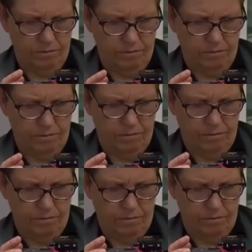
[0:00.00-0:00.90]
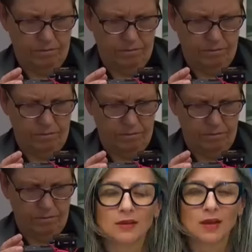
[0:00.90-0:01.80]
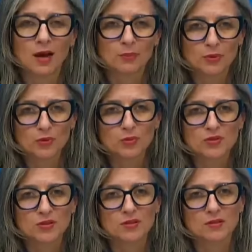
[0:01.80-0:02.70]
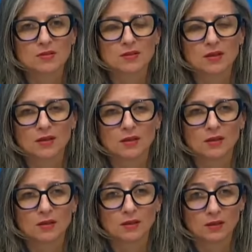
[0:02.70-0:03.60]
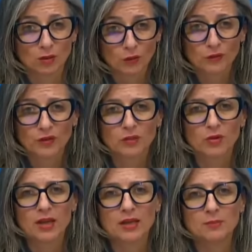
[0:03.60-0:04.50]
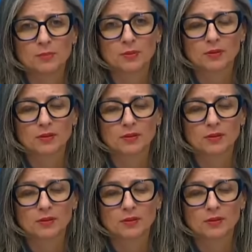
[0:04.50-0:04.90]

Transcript: practices and abuses, often rape,